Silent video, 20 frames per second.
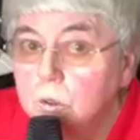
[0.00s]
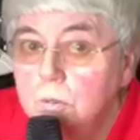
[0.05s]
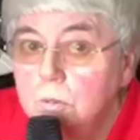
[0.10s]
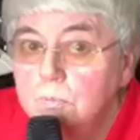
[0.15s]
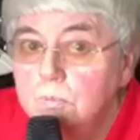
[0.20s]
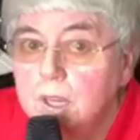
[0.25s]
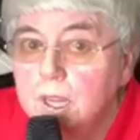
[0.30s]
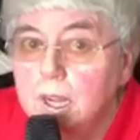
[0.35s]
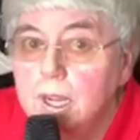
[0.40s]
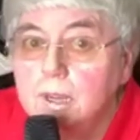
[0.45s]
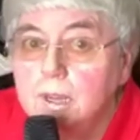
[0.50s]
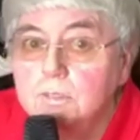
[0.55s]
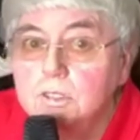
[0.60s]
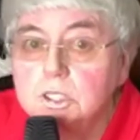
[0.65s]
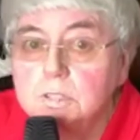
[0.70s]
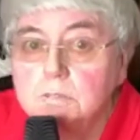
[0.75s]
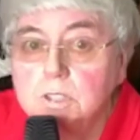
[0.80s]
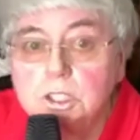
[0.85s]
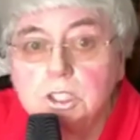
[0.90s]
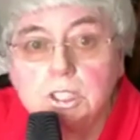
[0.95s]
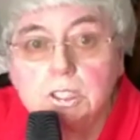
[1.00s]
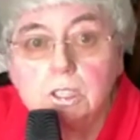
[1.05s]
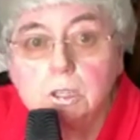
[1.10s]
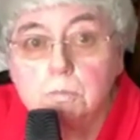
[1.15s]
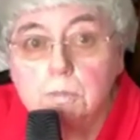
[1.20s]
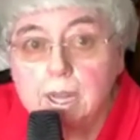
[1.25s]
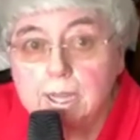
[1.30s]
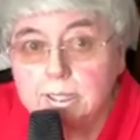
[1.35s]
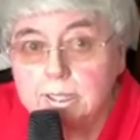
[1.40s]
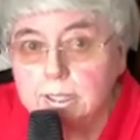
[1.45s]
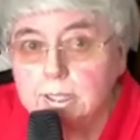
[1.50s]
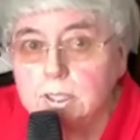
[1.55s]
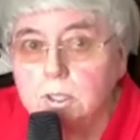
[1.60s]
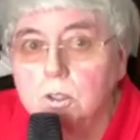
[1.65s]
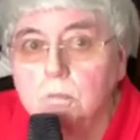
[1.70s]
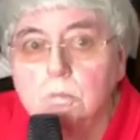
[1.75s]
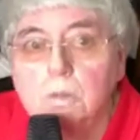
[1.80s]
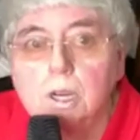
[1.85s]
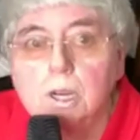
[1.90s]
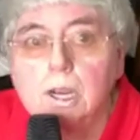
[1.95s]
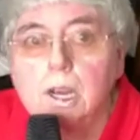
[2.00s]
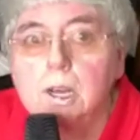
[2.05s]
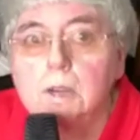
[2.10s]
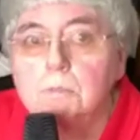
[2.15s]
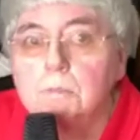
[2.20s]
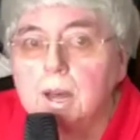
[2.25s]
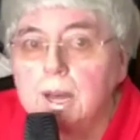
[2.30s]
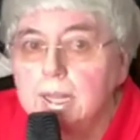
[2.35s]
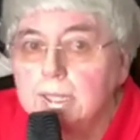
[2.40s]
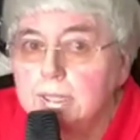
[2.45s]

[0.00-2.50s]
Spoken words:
I have sufficient capacity on my iPad.